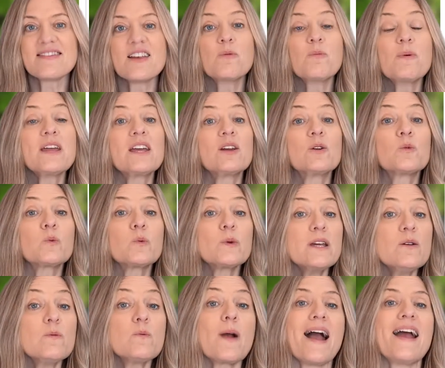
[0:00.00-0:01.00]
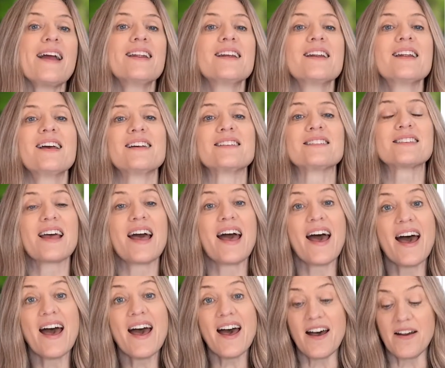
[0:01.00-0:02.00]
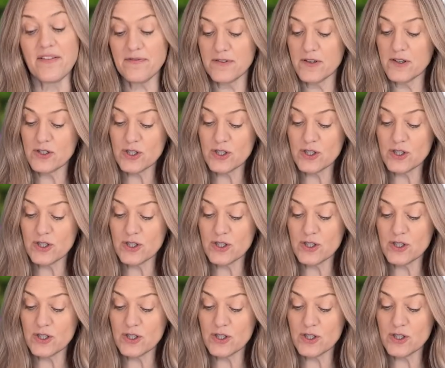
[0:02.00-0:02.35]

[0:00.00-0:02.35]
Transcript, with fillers: then we can rewrite it as f